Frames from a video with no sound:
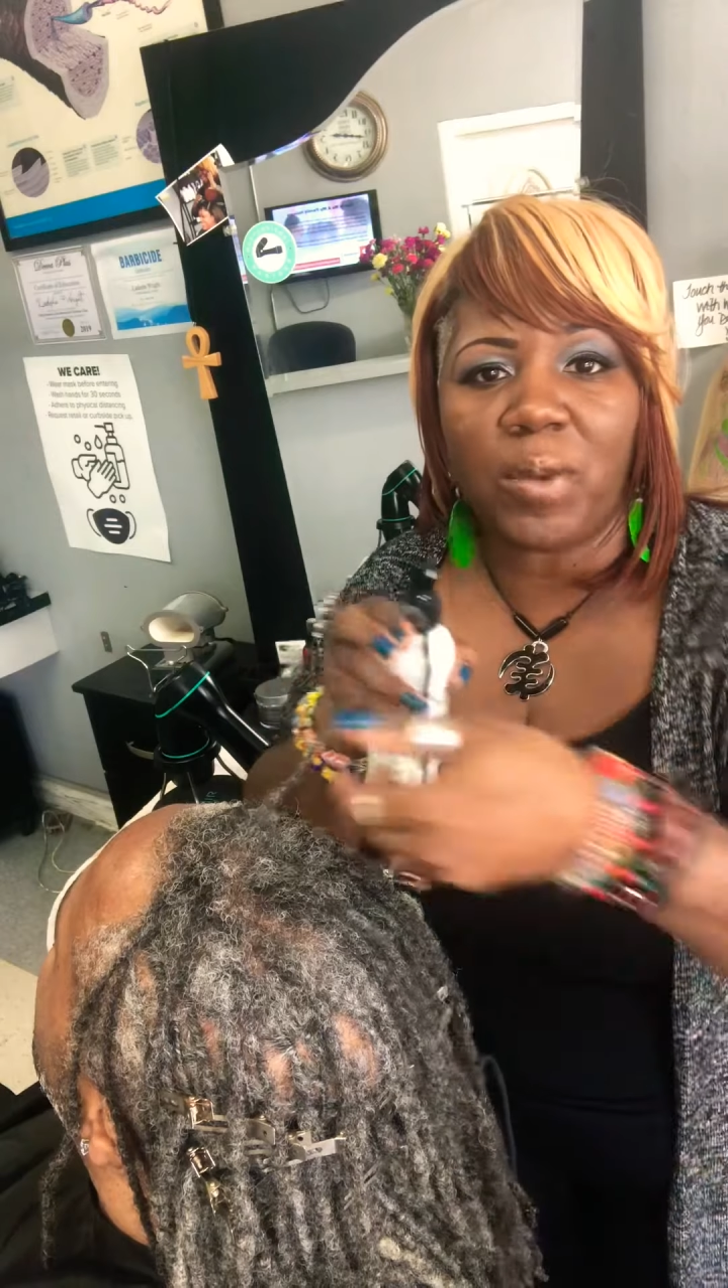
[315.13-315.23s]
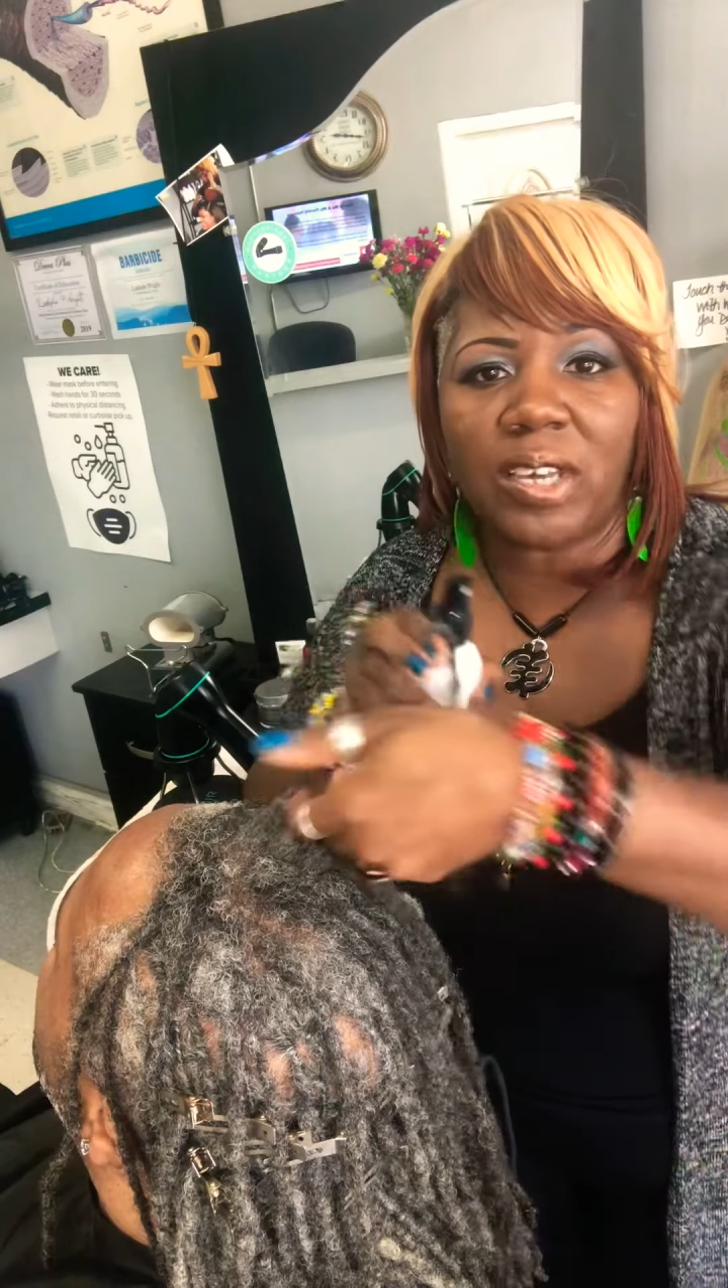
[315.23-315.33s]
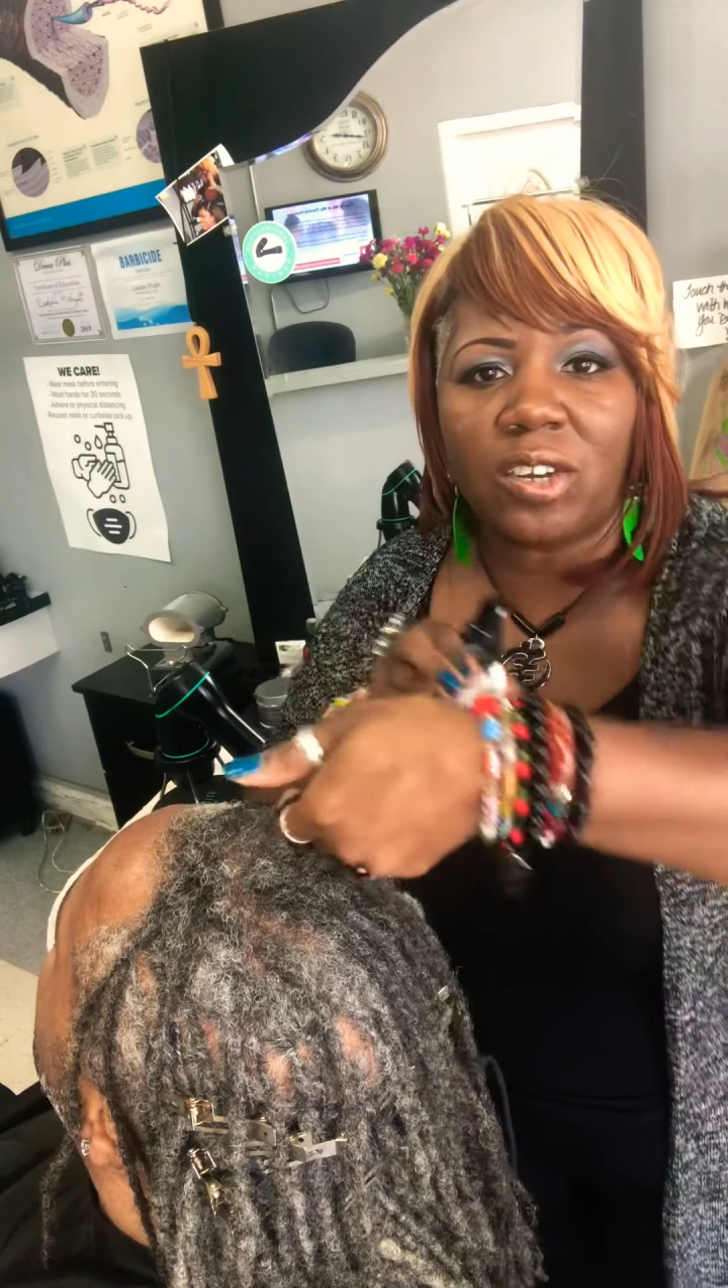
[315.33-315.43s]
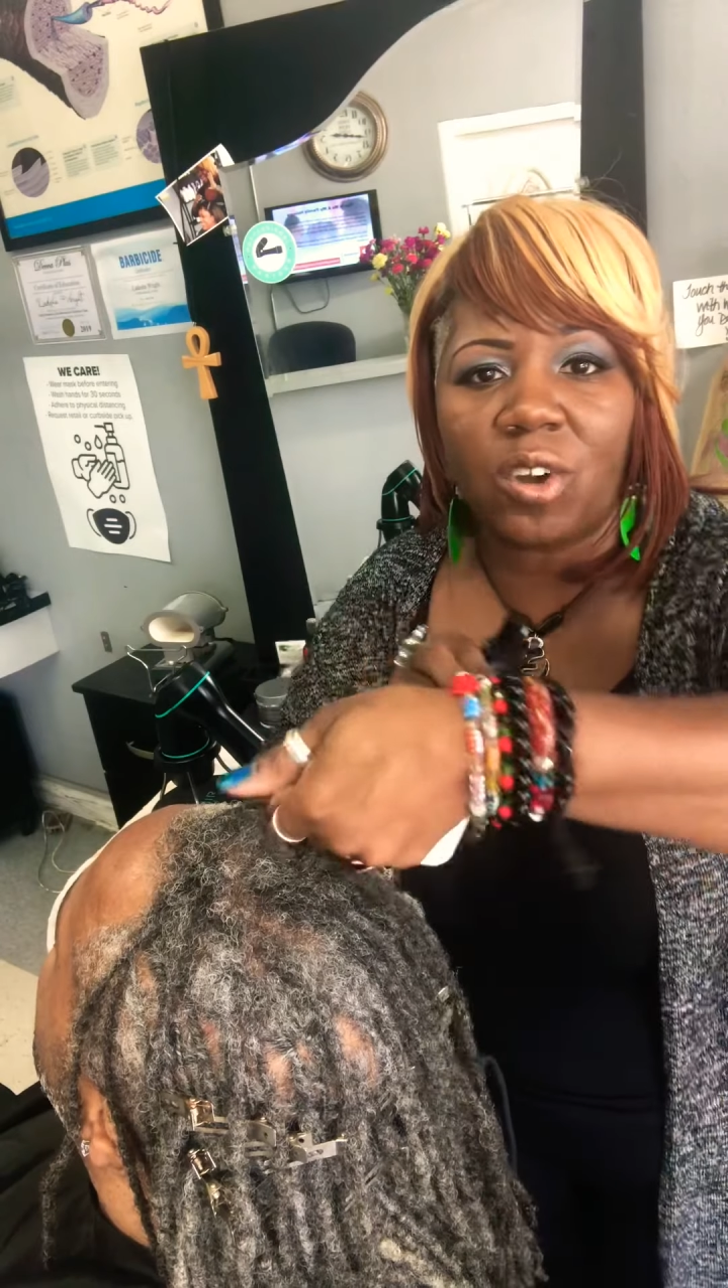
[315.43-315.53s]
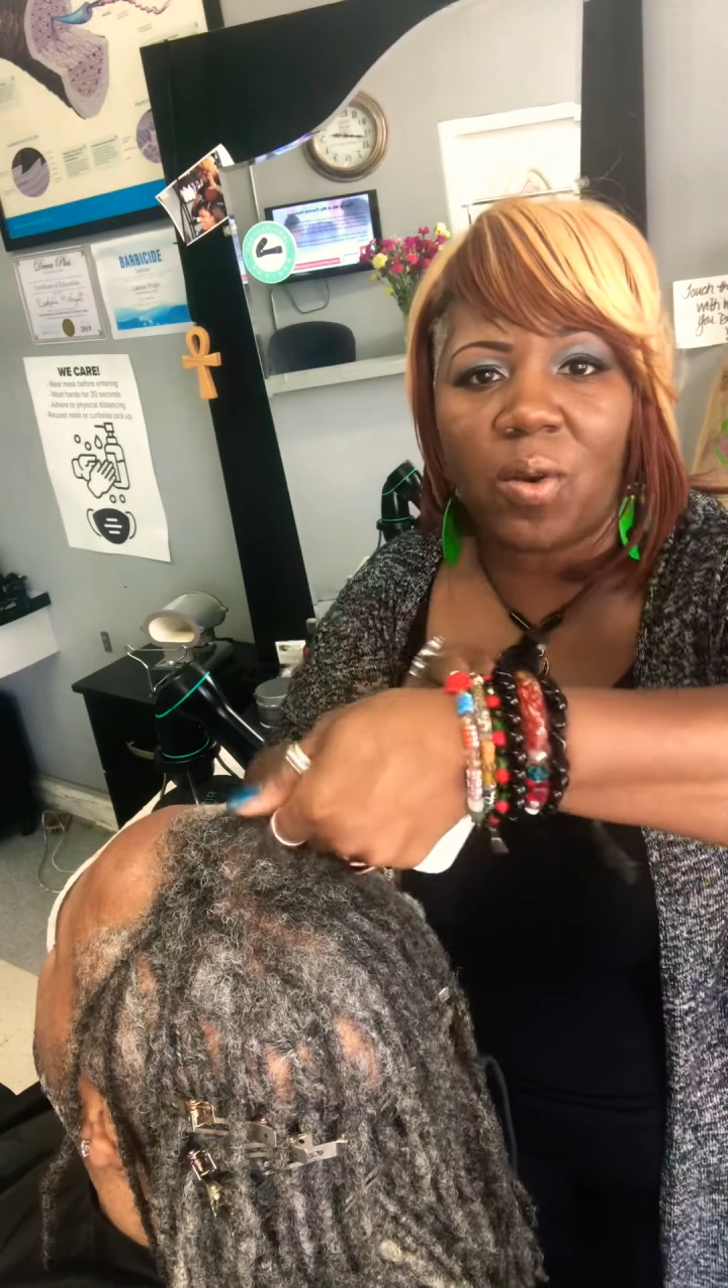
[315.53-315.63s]
we
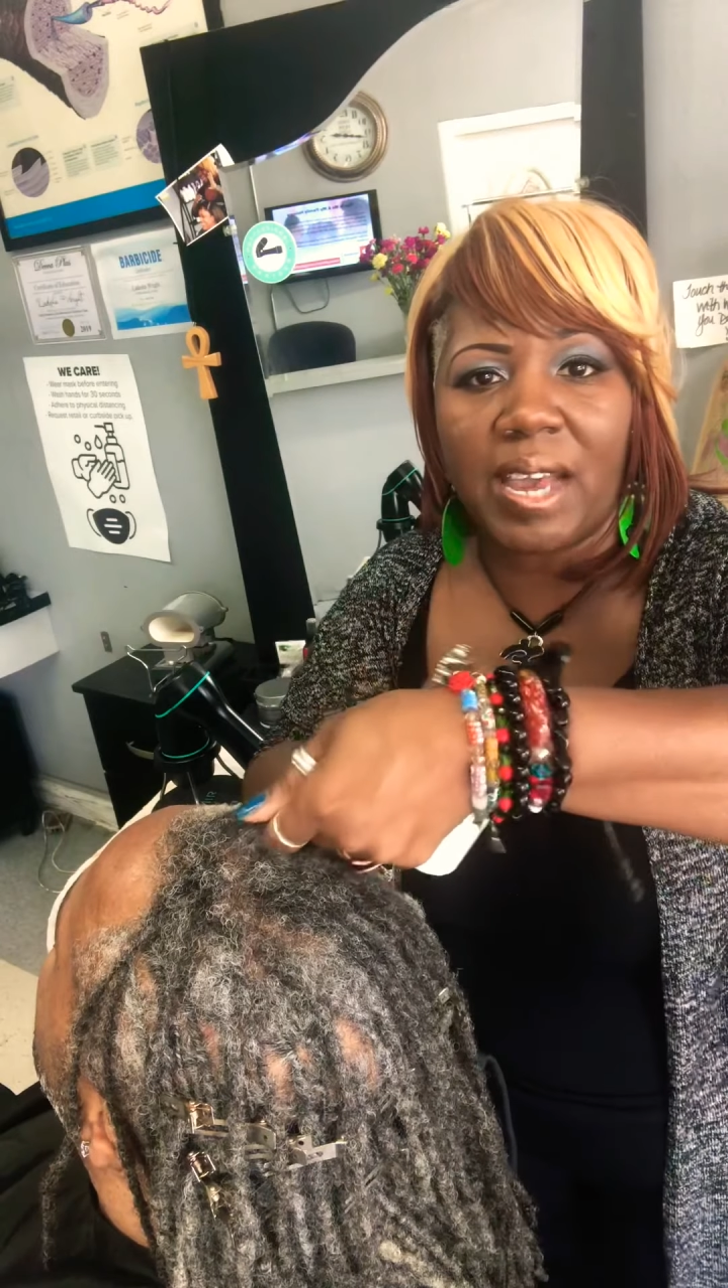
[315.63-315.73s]
could go